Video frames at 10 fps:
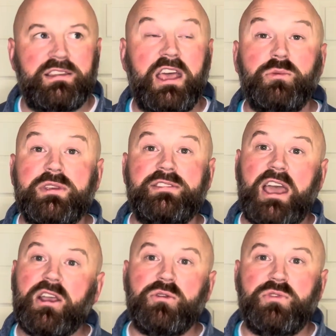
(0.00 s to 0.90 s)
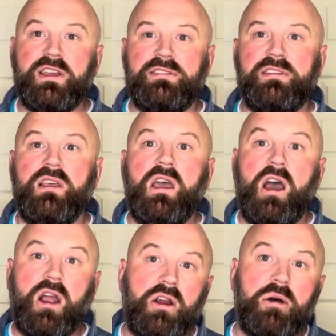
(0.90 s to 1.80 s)
as we sacrifice
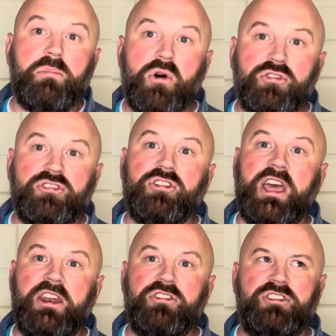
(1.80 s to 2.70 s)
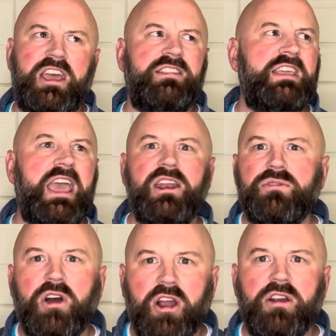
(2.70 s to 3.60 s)
our emotional energy at the end
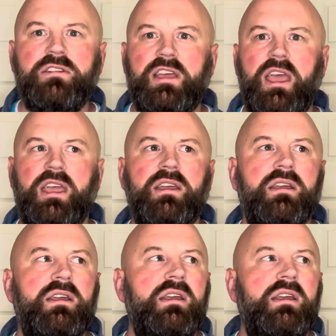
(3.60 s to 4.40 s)
of a hard day